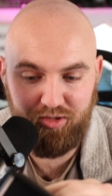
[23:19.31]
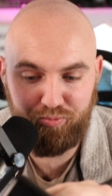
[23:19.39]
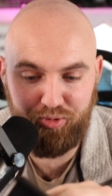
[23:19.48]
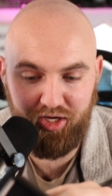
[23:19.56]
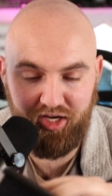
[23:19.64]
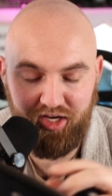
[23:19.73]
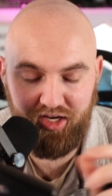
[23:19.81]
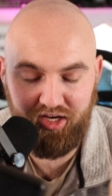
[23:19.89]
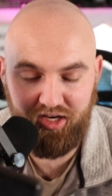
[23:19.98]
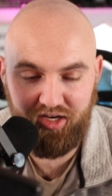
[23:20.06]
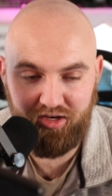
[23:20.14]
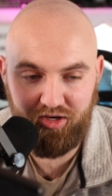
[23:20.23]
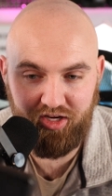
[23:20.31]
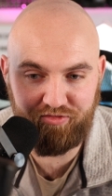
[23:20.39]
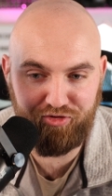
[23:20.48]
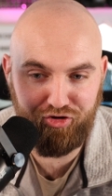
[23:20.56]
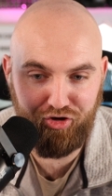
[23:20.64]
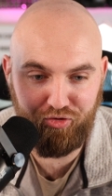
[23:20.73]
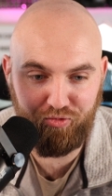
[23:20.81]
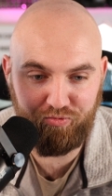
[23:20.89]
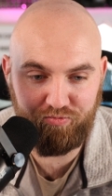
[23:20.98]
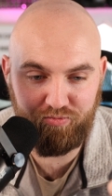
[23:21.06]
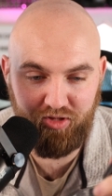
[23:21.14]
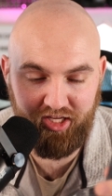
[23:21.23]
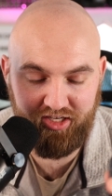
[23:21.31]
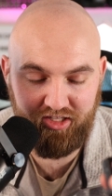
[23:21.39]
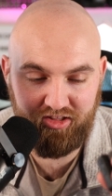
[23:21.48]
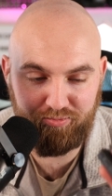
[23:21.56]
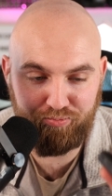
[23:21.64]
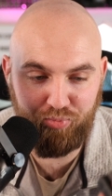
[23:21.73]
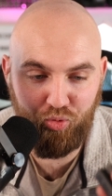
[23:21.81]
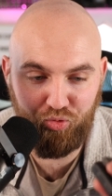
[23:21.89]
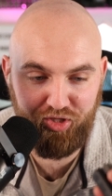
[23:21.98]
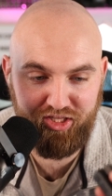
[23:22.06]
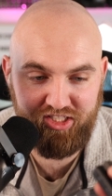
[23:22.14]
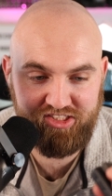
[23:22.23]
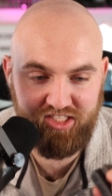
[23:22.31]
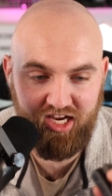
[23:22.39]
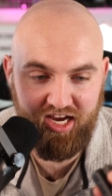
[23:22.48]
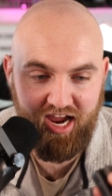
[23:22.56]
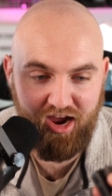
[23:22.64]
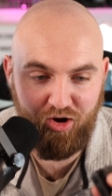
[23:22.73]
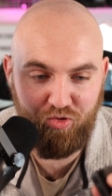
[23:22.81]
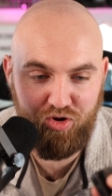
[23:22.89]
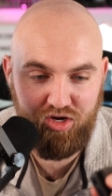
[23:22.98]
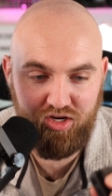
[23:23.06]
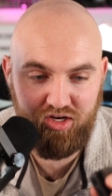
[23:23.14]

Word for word: But if you know, like pulling this guy out